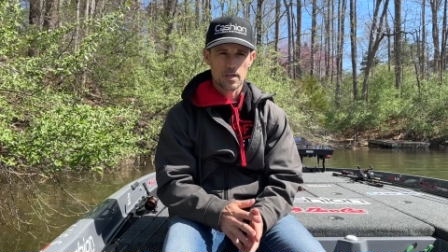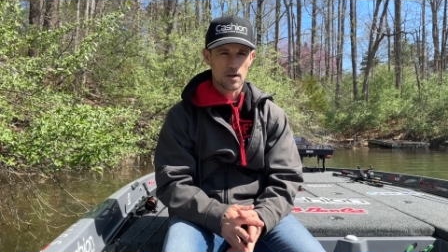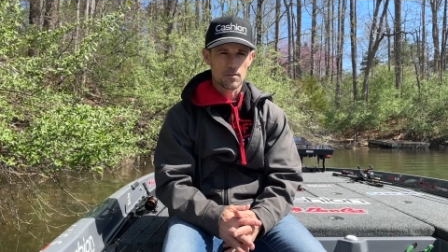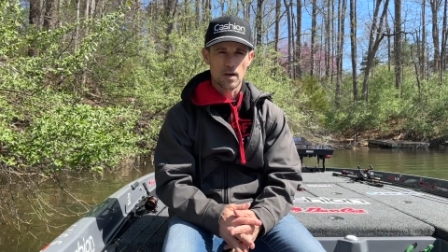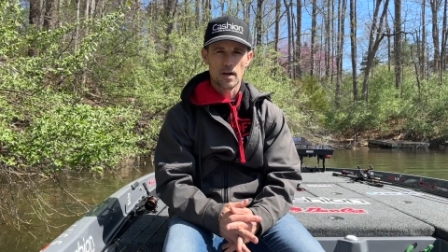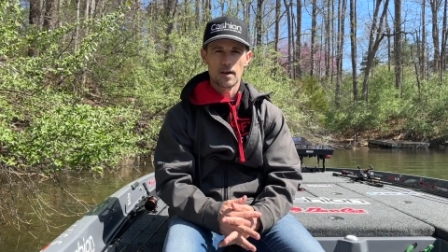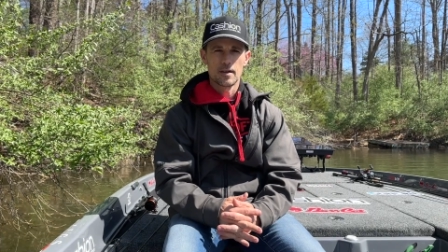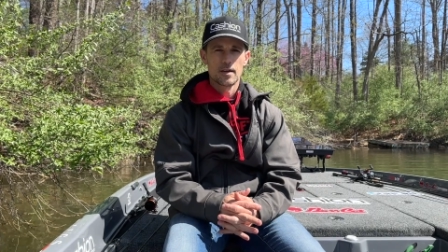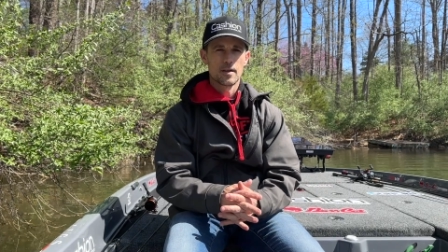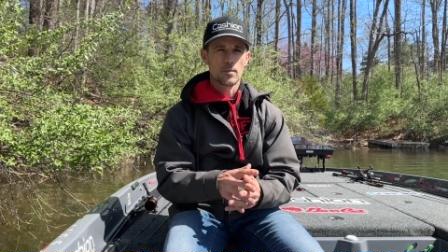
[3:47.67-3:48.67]
rod,
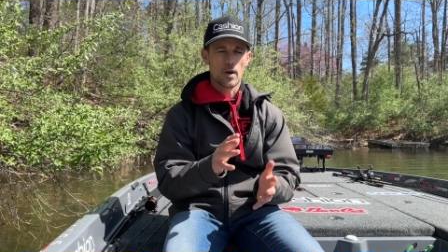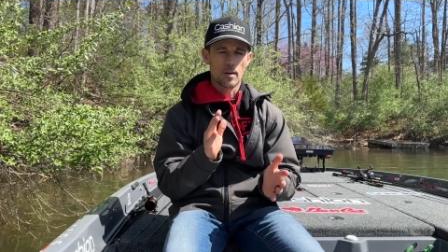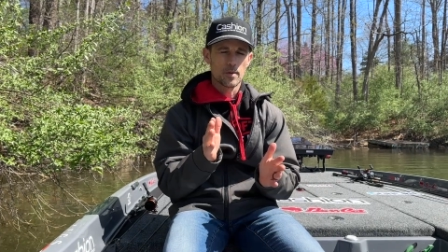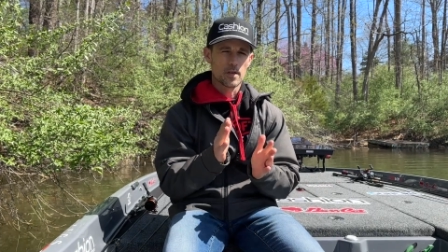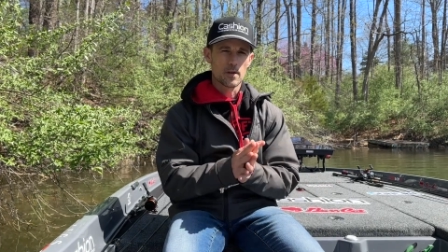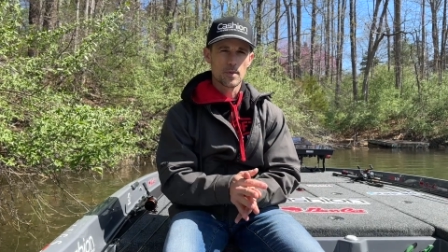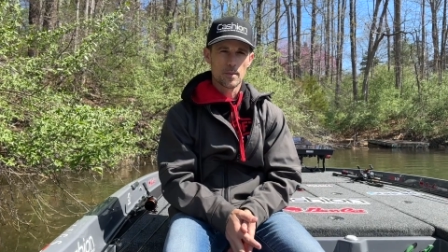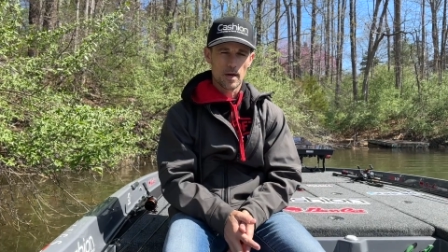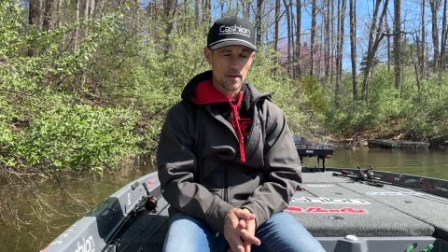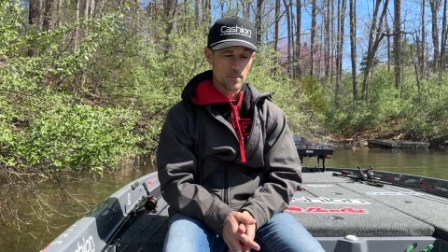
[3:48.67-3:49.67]
probably going to be
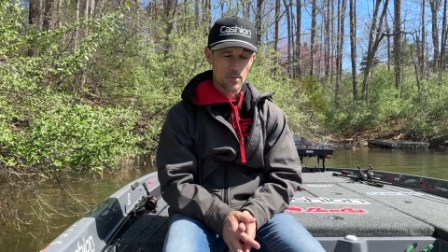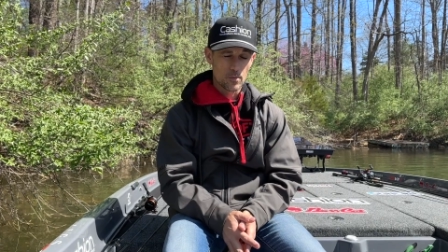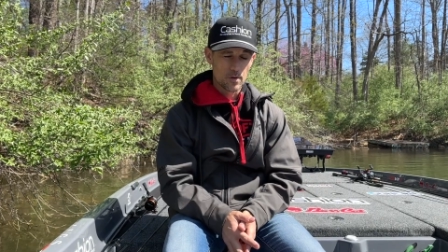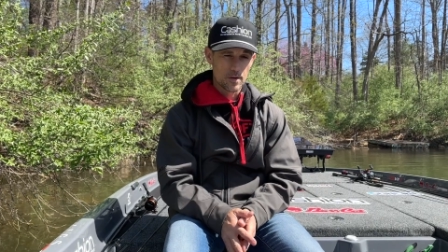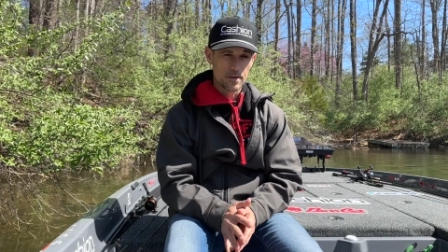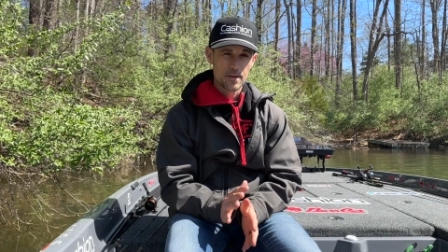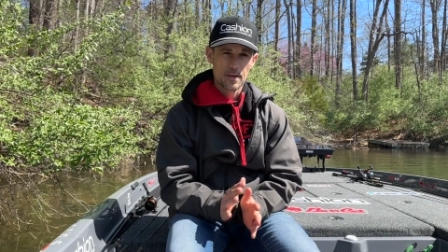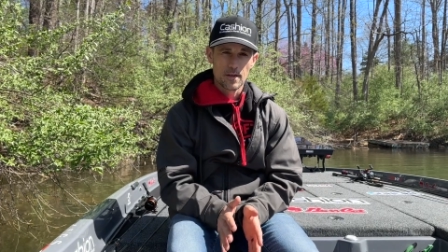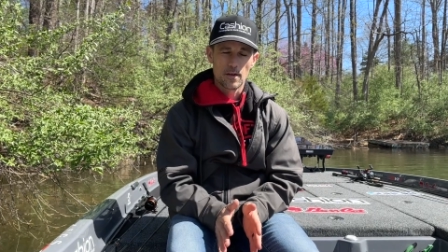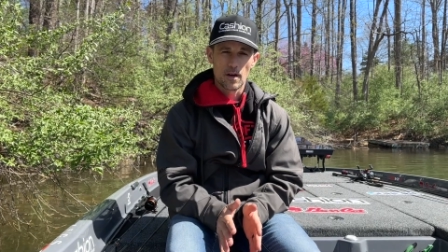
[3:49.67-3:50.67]
my number one
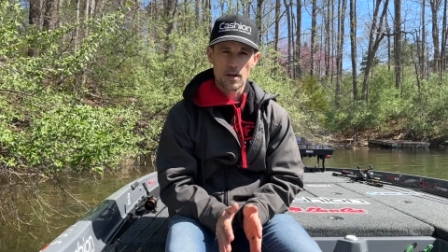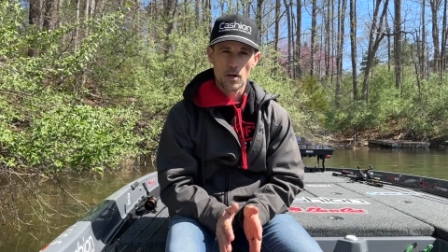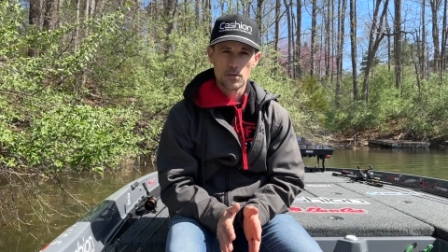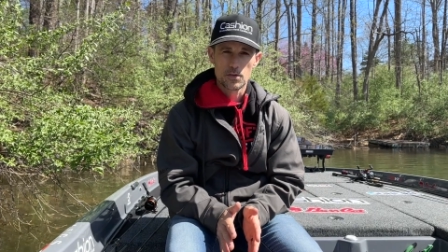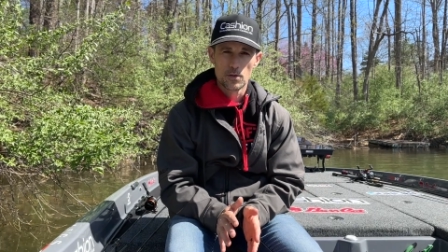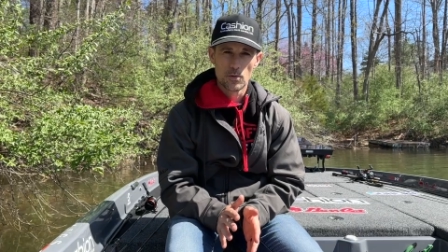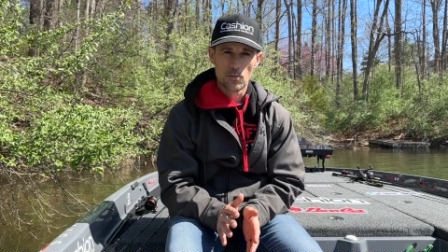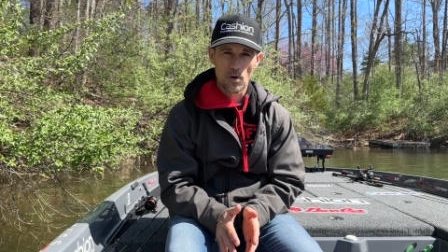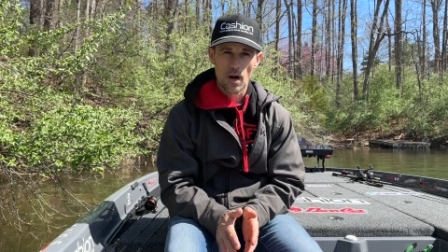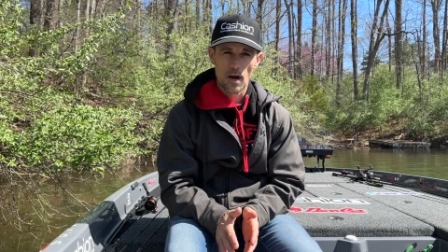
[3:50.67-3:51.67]
go-to
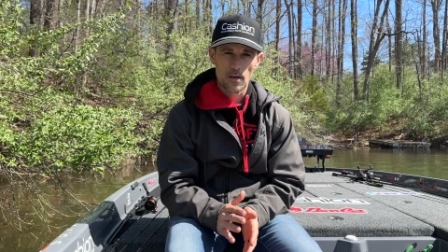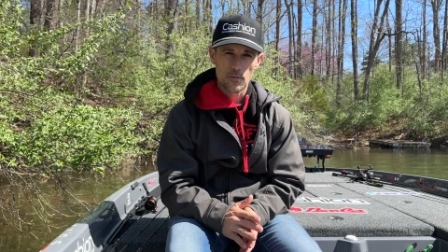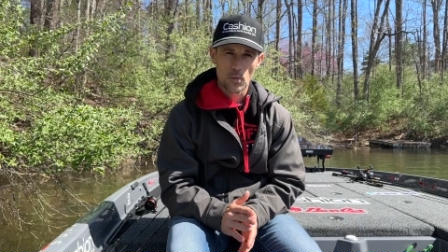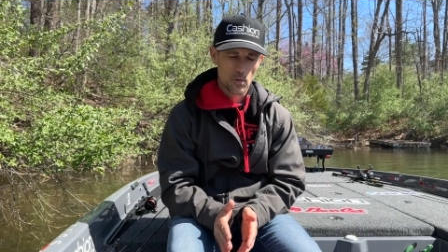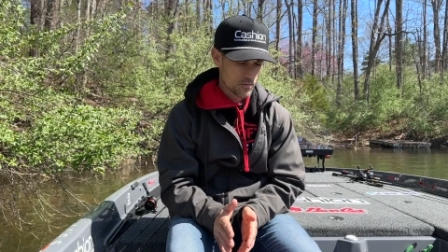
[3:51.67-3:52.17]
rod for